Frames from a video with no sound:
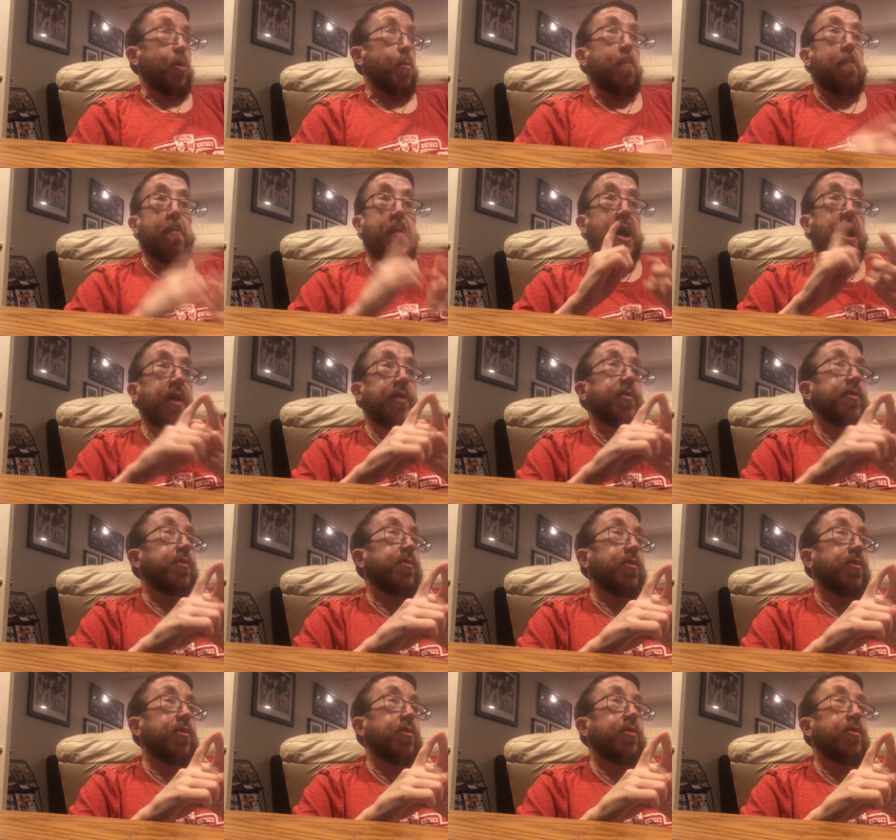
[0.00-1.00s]

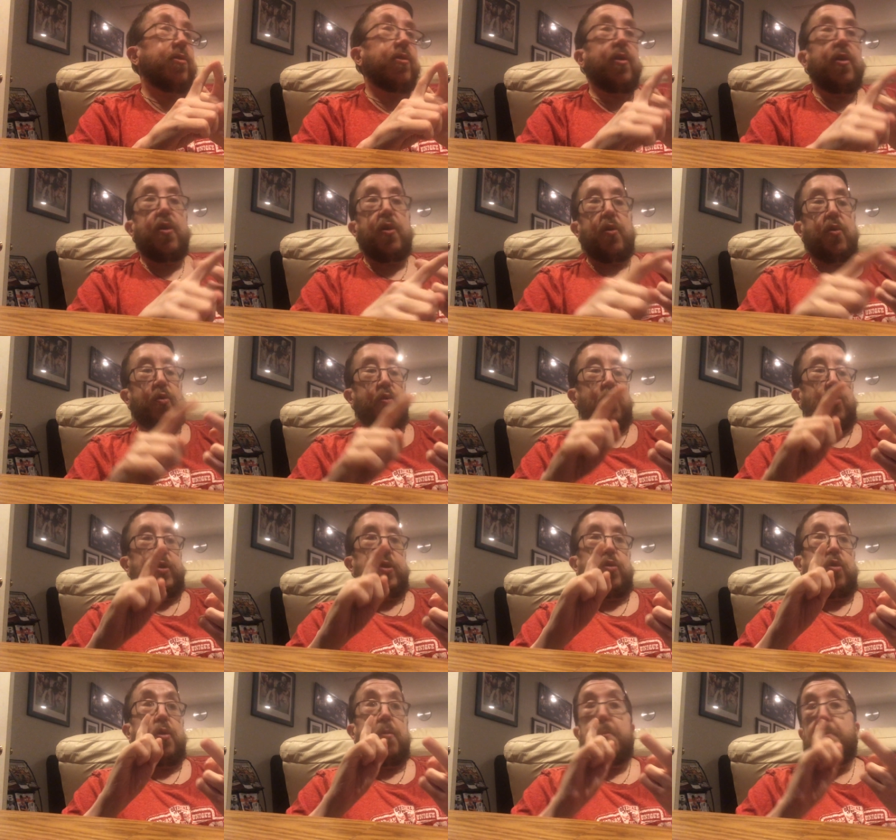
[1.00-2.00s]
monster, or
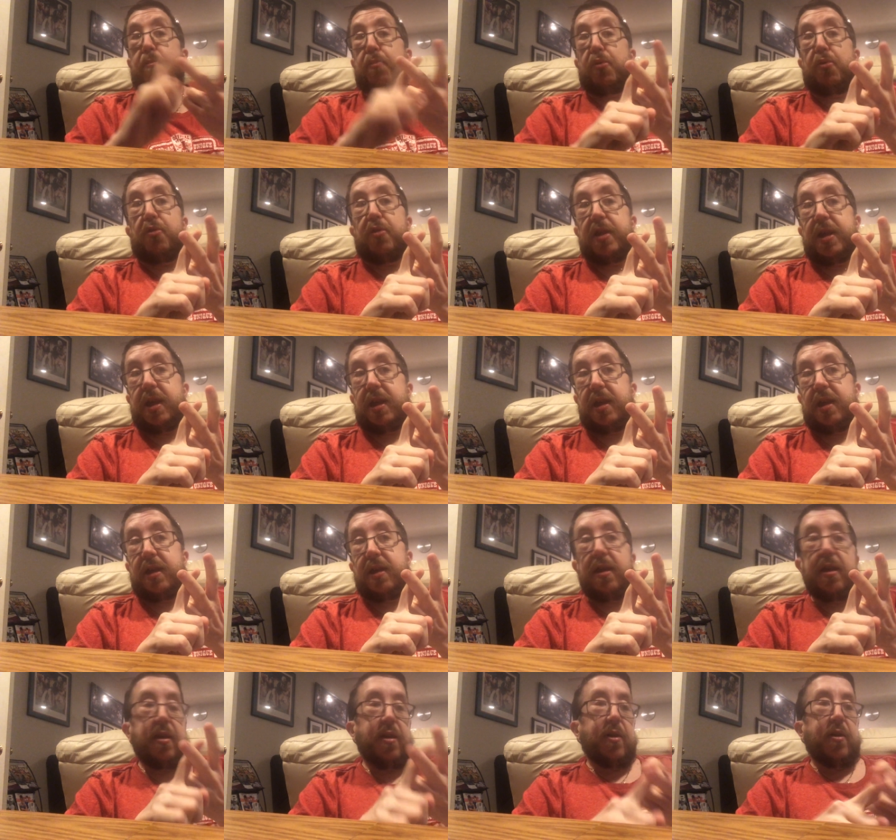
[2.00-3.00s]
you're a bully,